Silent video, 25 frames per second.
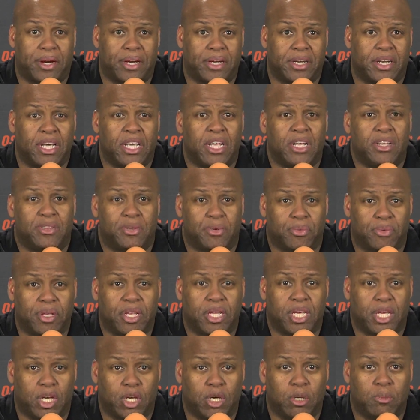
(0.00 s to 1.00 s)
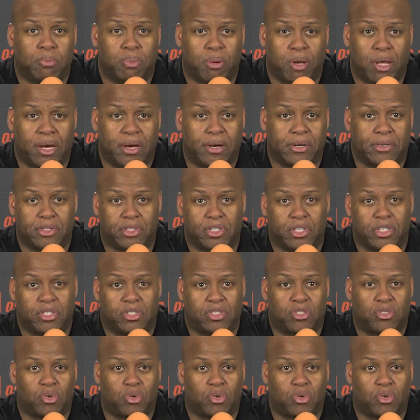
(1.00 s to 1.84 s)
And the really good players just